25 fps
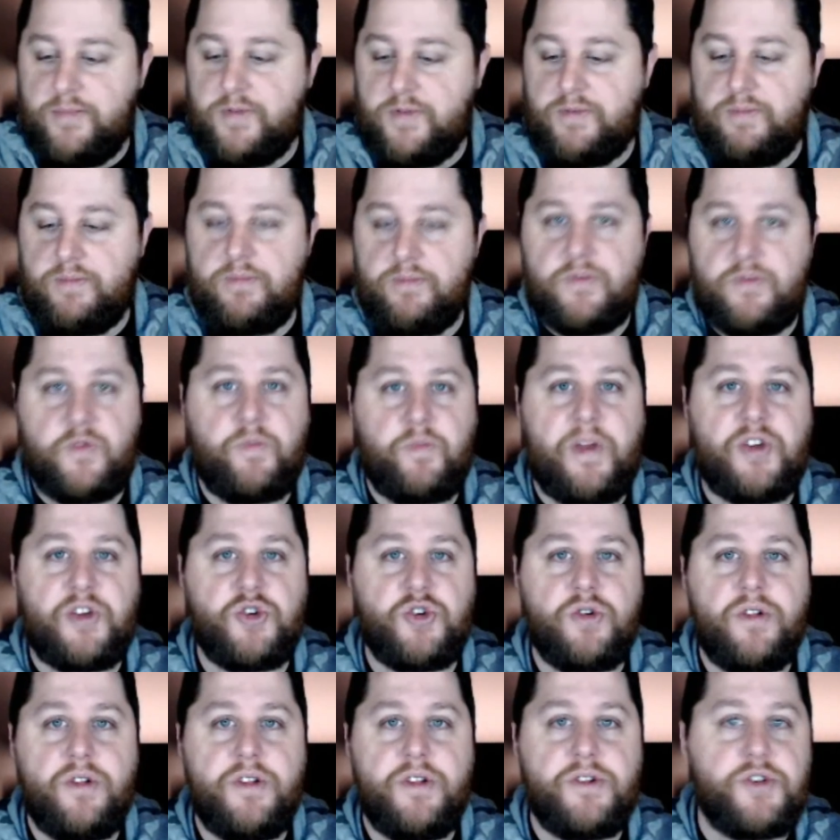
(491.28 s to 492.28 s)

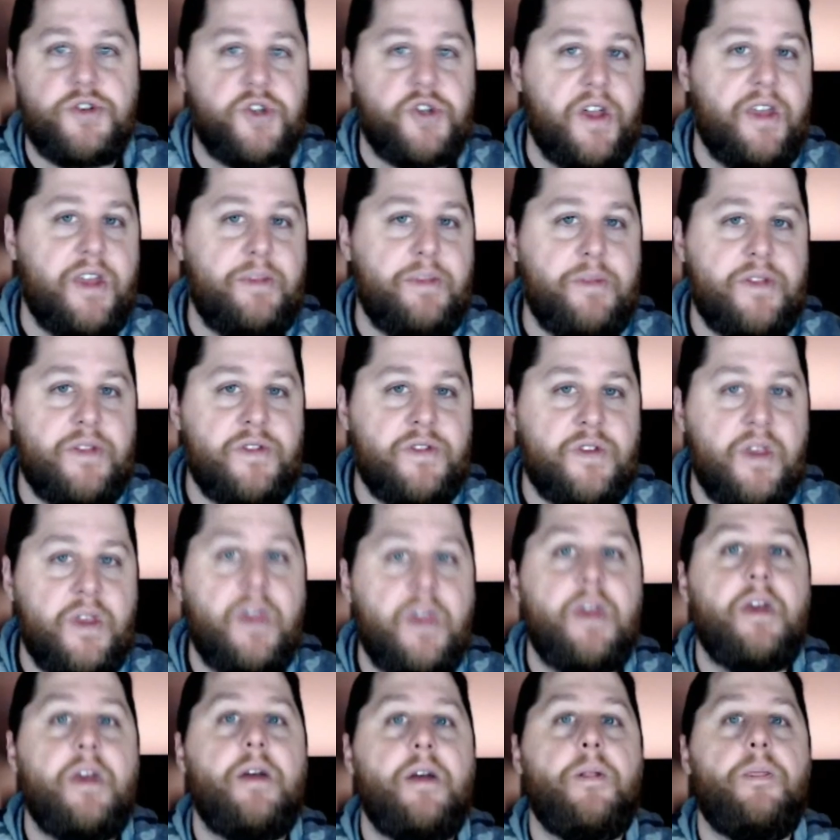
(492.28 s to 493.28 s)
special enchantments,
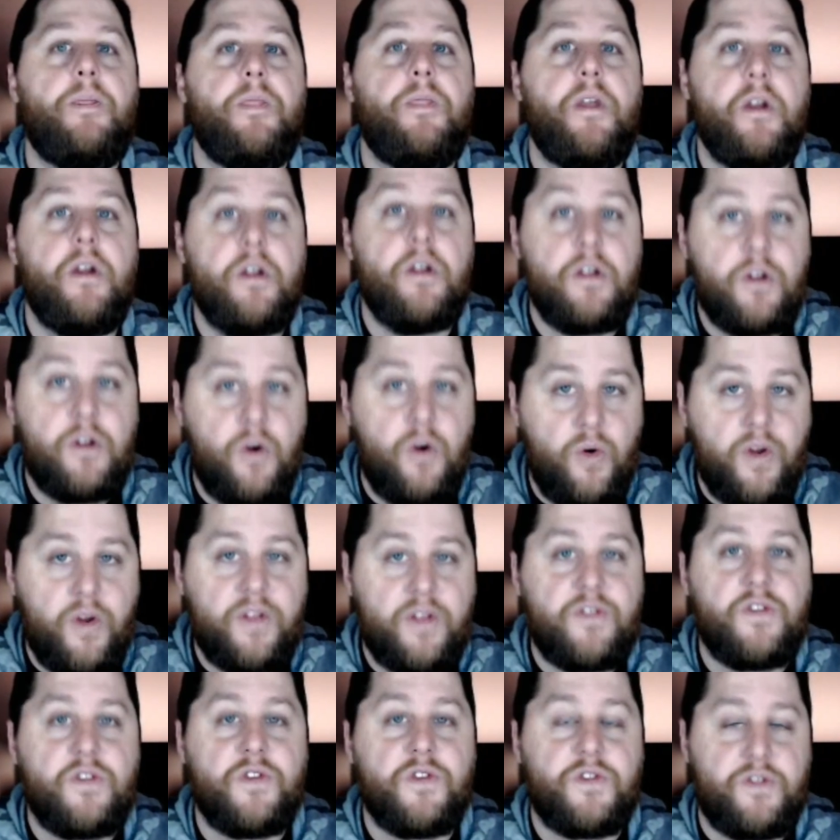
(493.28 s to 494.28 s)
they're
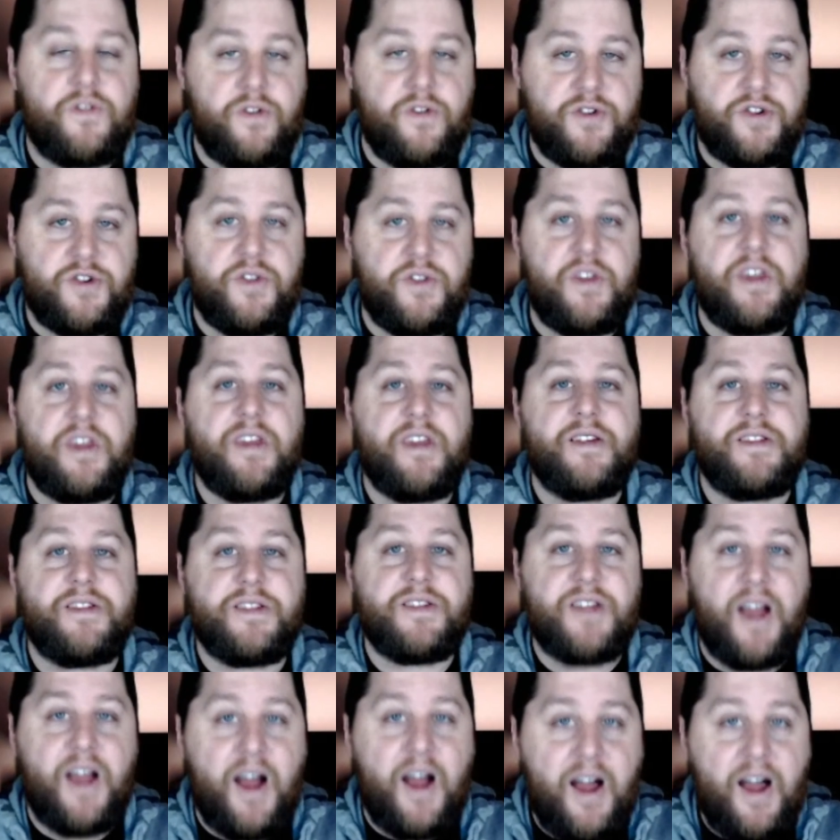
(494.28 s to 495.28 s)
going to search the
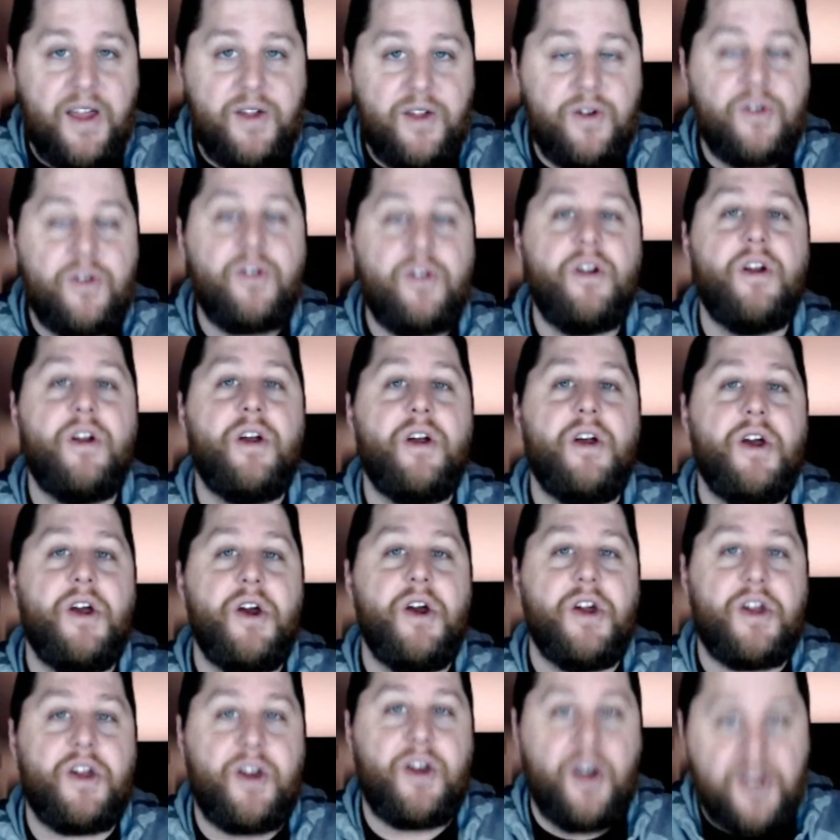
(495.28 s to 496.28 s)
entire
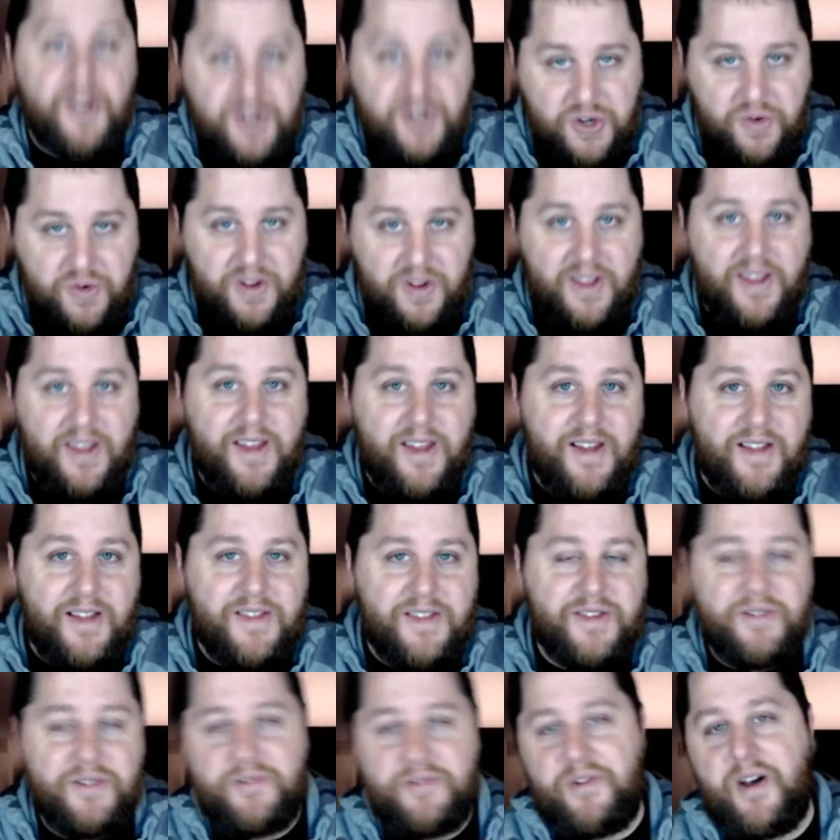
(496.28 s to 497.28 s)
country
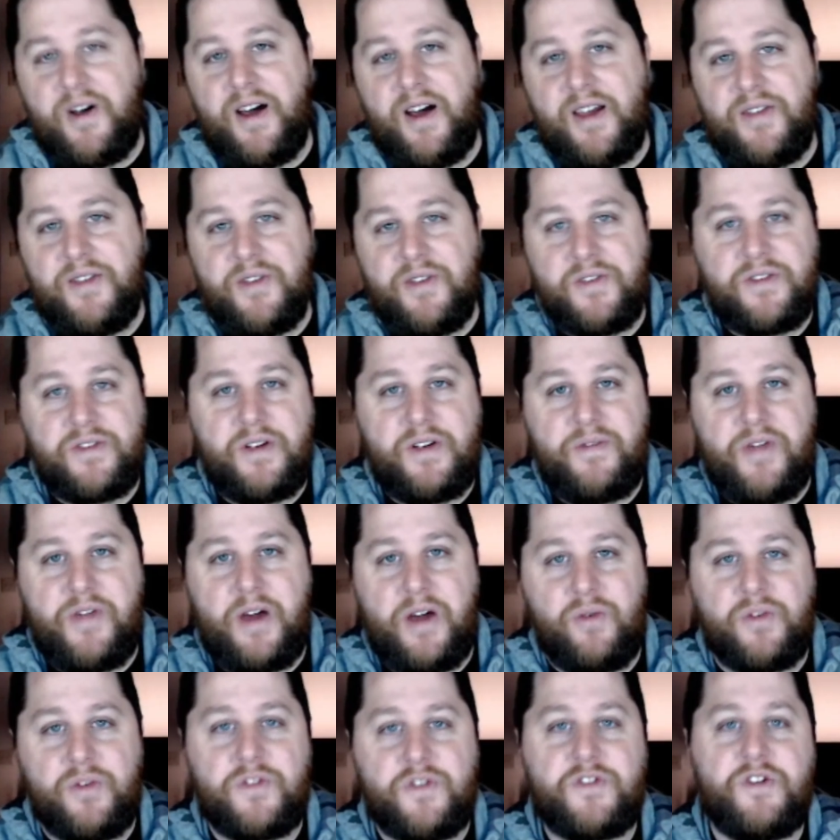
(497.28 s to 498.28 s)
to find the stuff
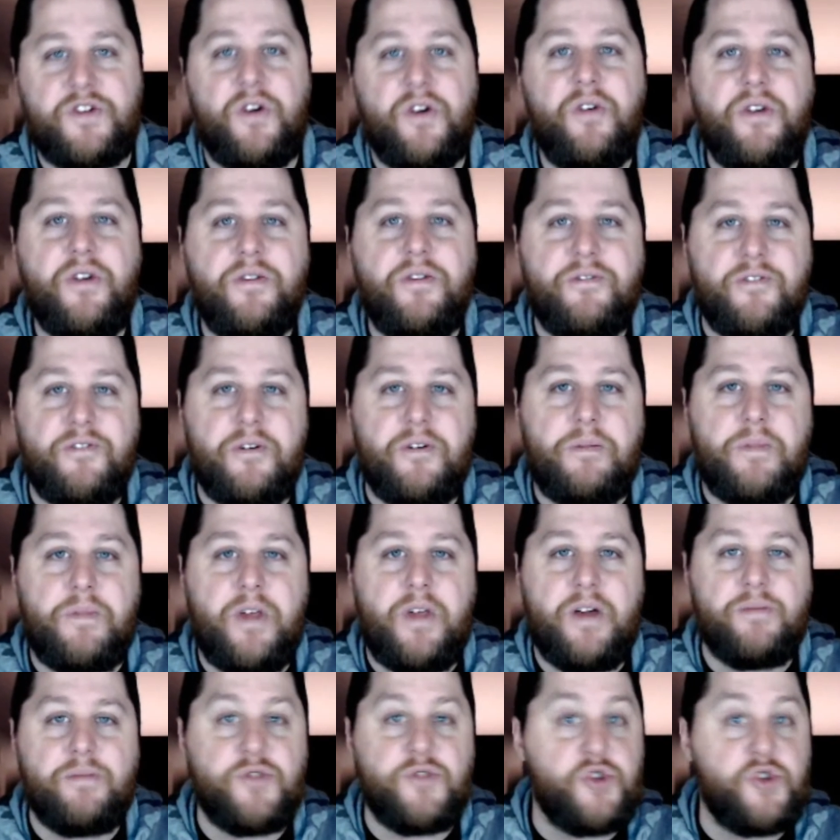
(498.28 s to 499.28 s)
that was stolen from
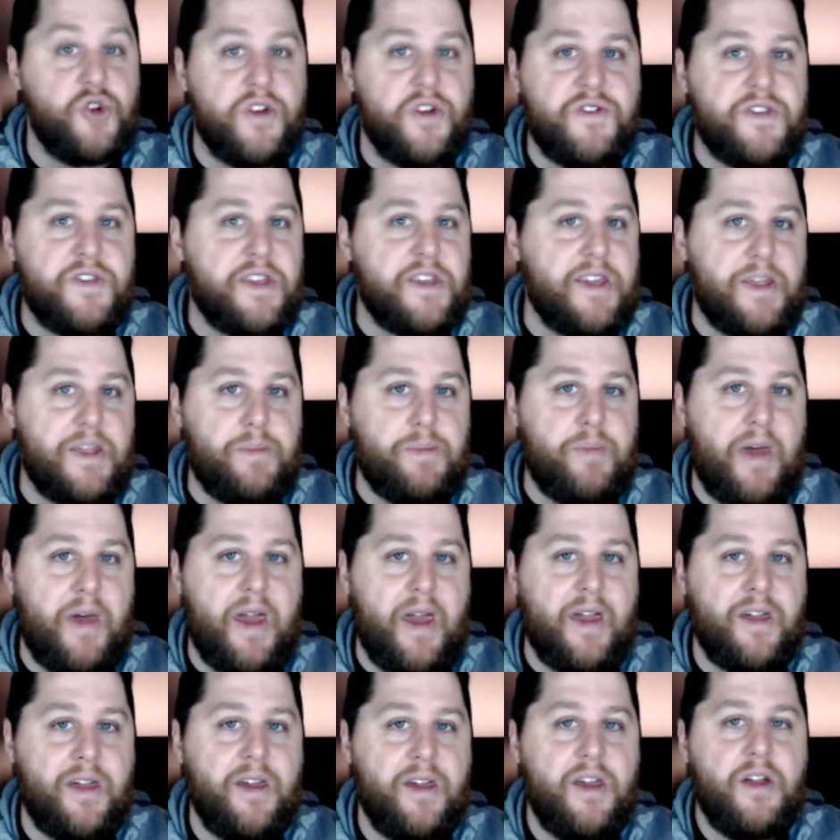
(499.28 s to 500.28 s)
them just to get it
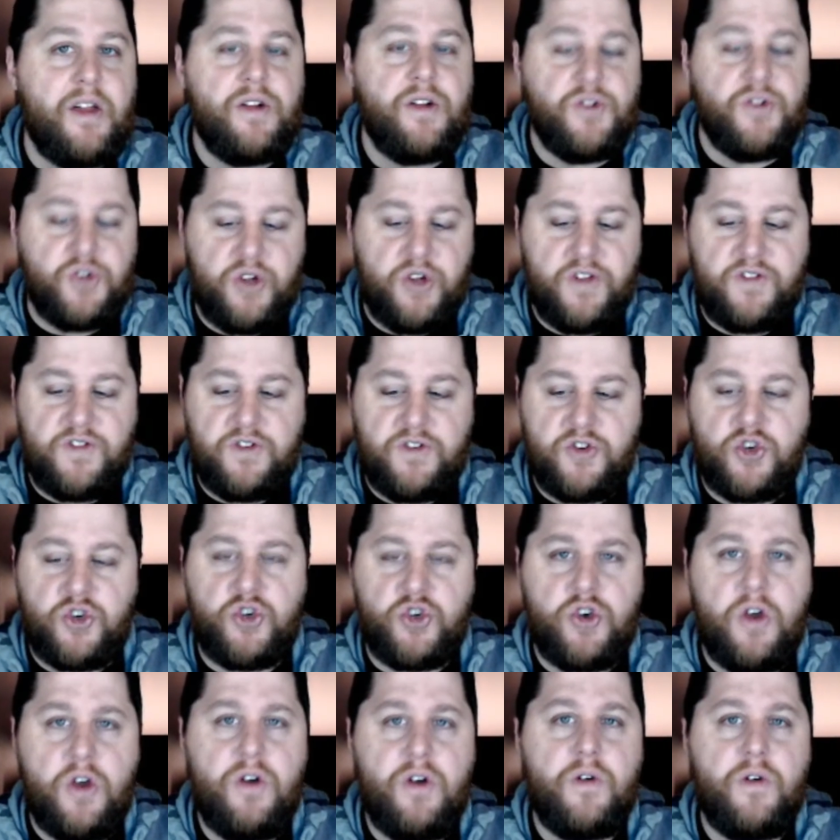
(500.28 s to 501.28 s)
back, just to
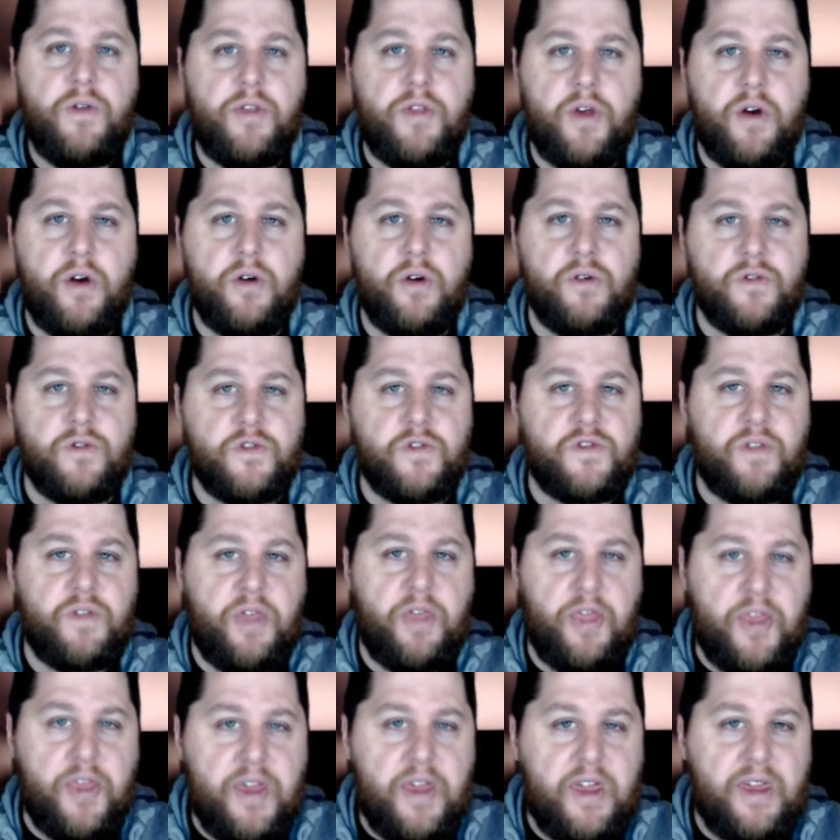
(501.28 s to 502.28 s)
show those
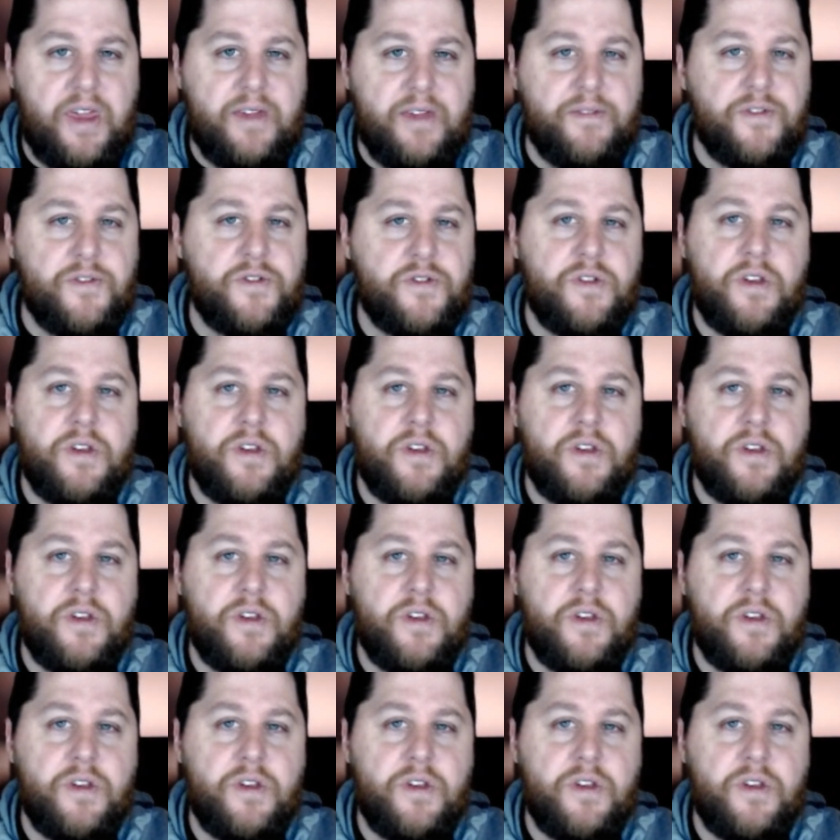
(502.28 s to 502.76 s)
thieves